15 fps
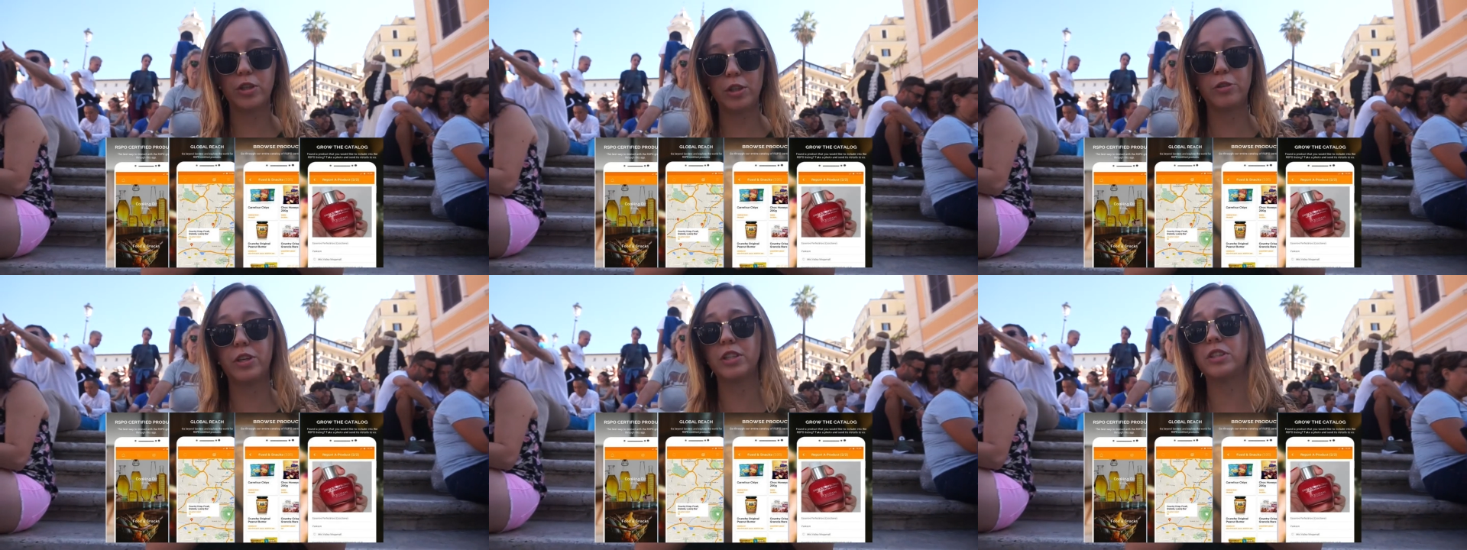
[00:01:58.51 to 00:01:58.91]

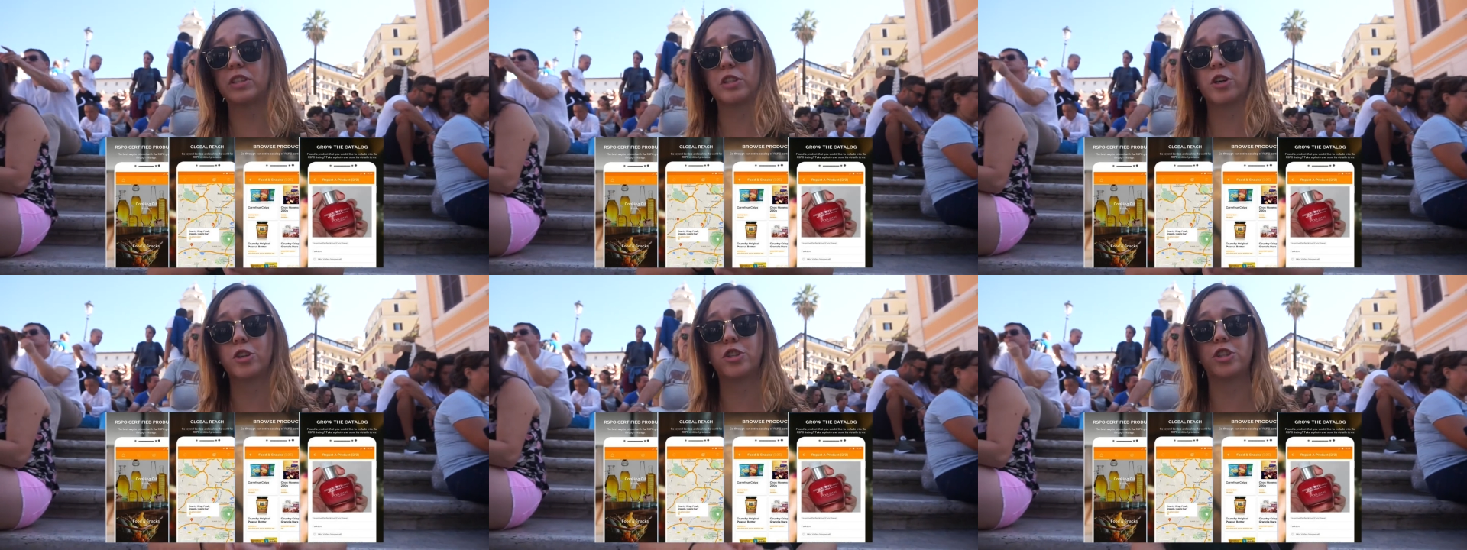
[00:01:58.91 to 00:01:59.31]
you can
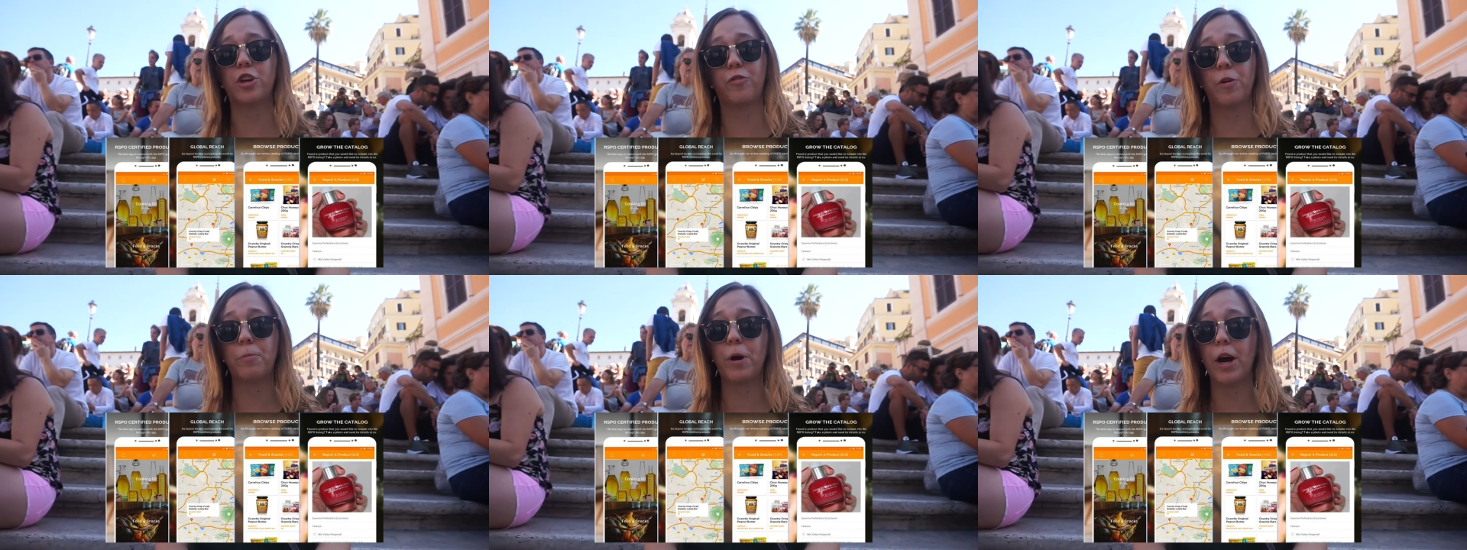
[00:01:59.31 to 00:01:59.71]
search
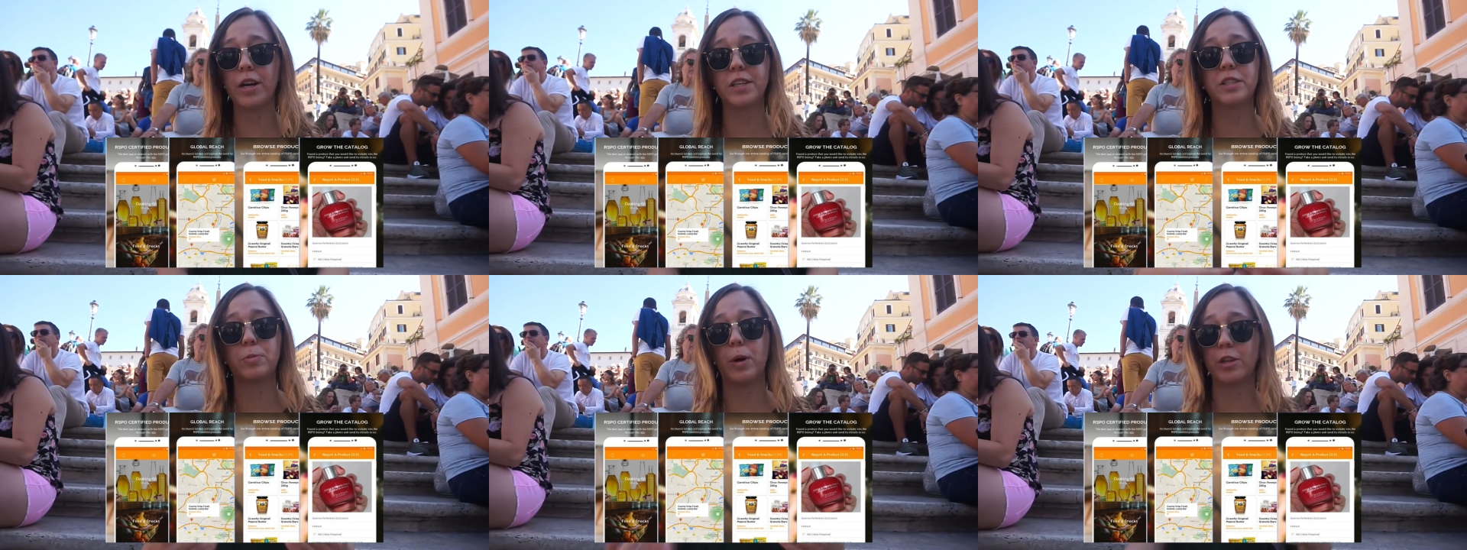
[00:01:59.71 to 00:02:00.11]
different
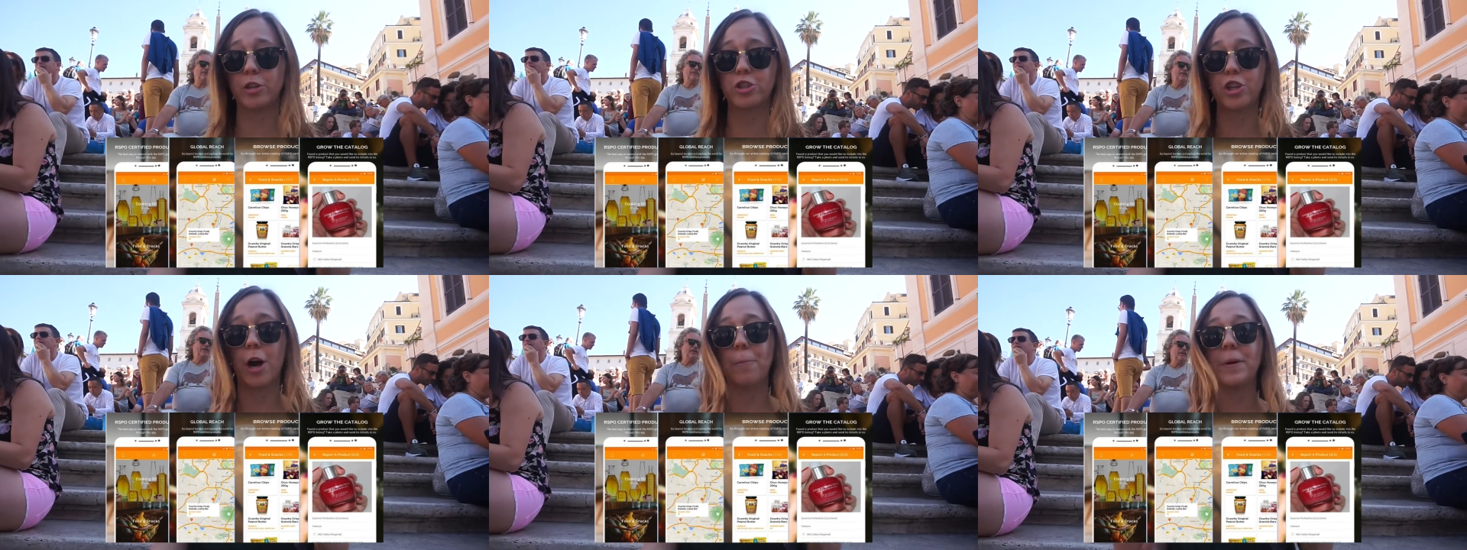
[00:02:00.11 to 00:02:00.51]
products while you're
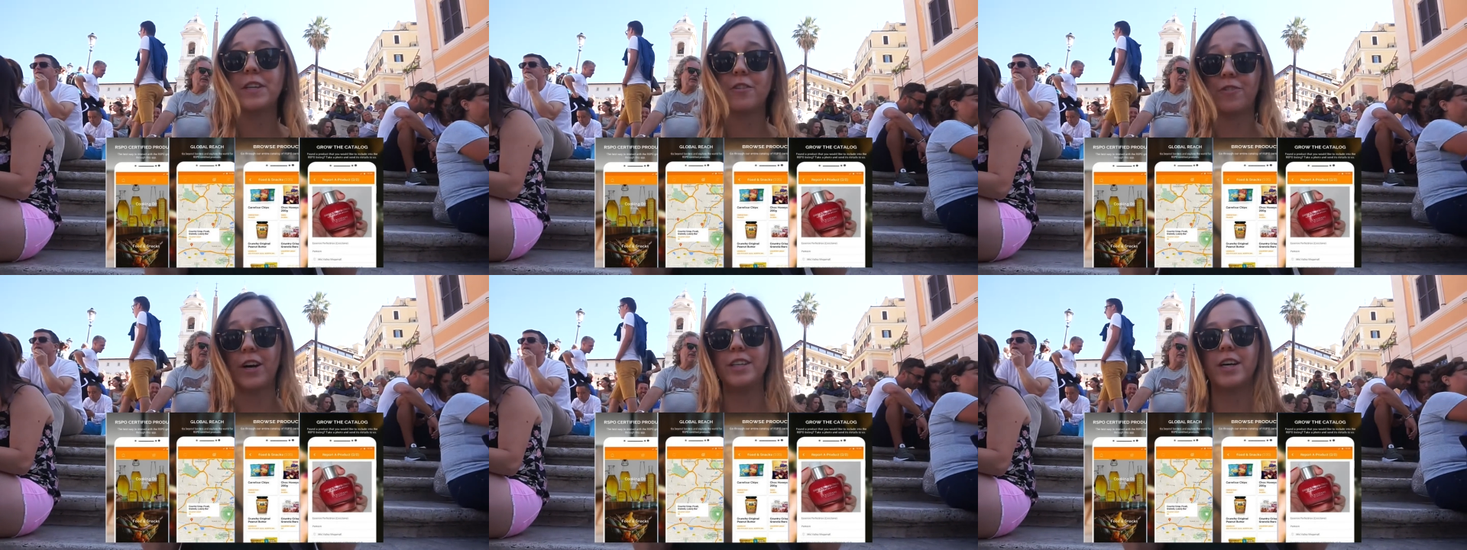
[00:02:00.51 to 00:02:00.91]
shopping
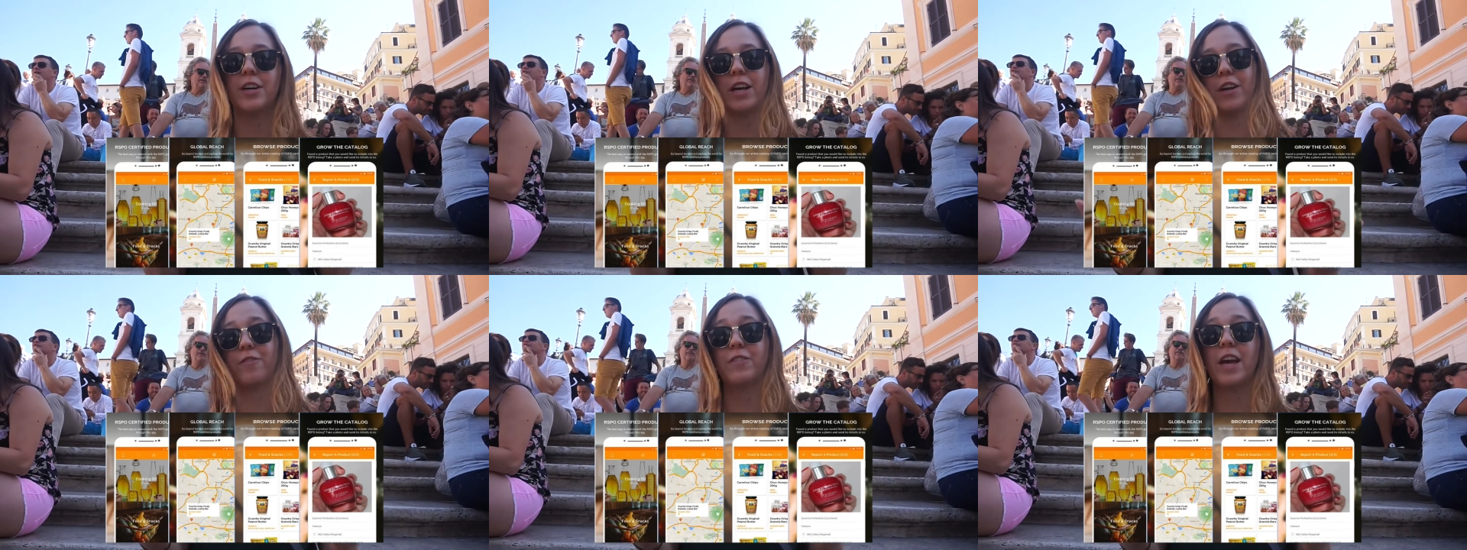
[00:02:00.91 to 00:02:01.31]
to find
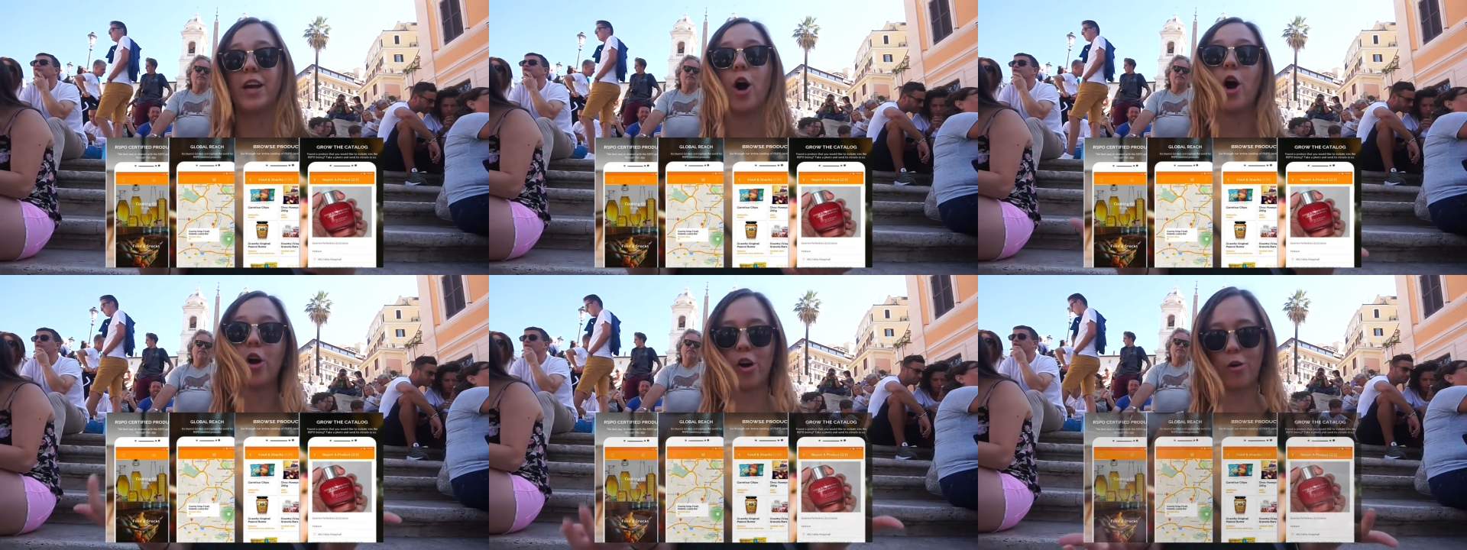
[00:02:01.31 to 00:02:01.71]
out if they
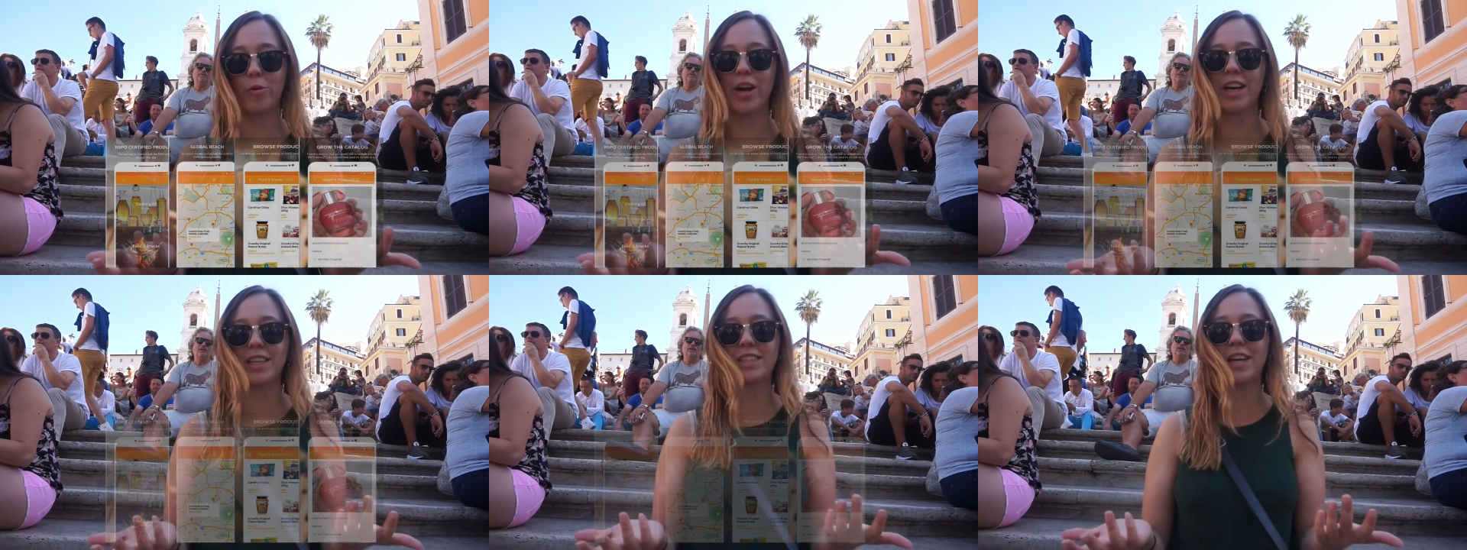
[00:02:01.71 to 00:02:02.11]
are
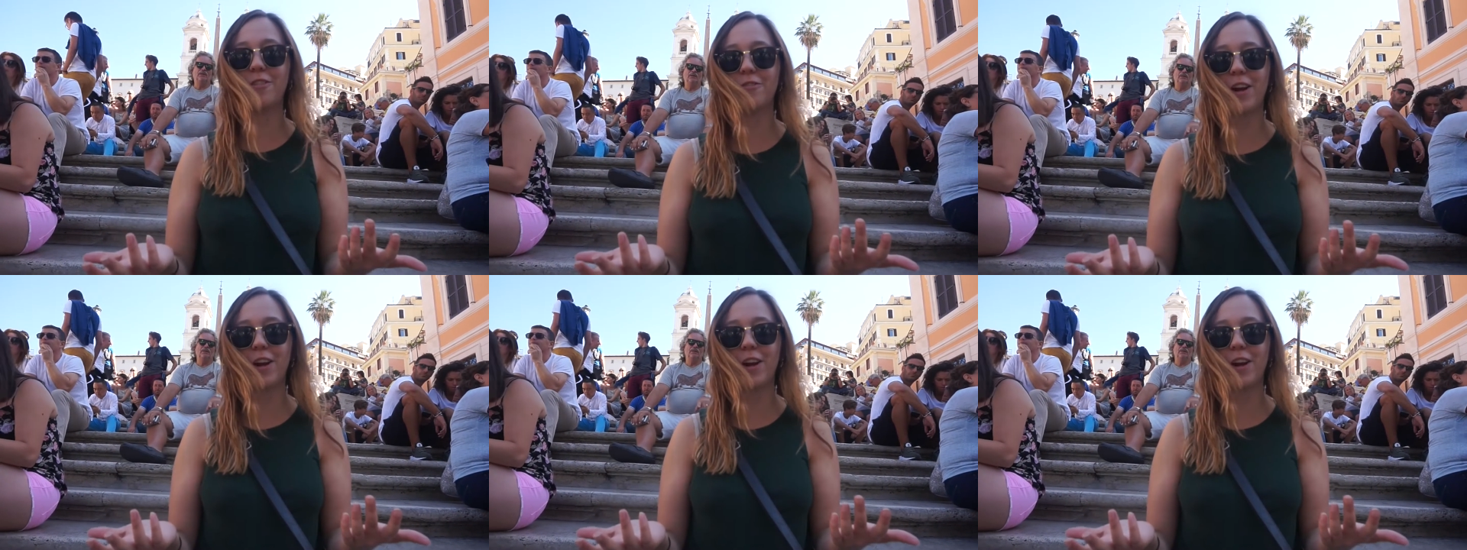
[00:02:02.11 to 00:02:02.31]
orangutan